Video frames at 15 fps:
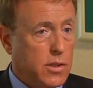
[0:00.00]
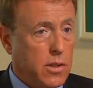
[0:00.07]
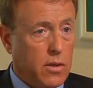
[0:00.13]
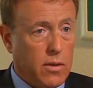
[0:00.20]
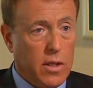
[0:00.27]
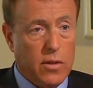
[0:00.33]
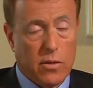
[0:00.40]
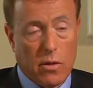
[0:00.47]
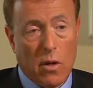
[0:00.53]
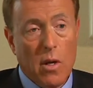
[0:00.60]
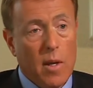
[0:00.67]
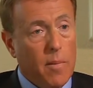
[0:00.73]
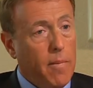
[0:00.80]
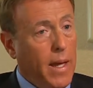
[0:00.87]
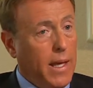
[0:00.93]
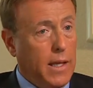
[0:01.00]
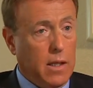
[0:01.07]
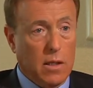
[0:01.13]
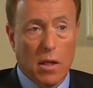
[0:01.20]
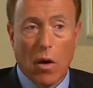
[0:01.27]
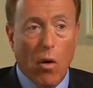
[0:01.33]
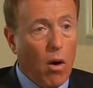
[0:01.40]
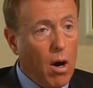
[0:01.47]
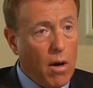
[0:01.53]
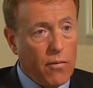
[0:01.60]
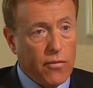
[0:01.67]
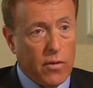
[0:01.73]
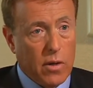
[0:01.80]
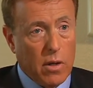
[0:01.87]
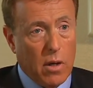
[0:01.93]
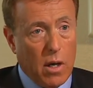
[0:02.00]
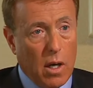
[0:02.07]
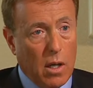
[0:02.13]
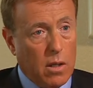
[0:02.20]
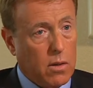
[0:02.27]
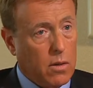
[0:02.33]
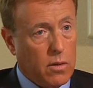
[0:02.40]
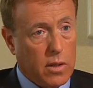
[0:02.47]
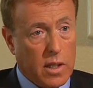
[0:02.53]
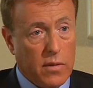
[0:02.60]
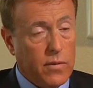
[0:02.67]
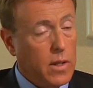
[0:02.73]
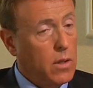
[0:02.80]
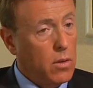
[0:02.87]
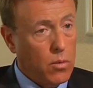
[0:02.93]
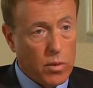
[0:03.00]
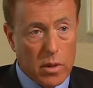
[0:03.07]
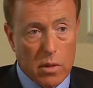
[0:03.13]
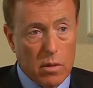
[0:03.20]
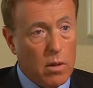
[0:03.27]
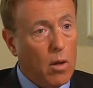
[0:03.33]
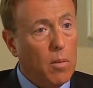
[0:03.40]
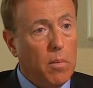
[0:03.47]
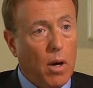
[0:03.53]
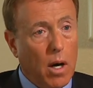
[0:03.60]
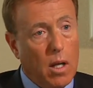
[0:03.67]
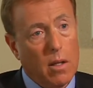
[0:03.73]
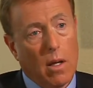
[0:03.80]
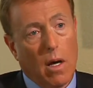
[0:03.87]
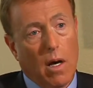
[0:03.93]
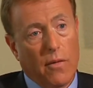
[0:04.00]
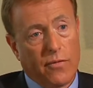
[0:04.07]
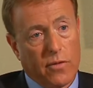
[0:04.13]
They're either making no offer at all or giving you a real lowball offer.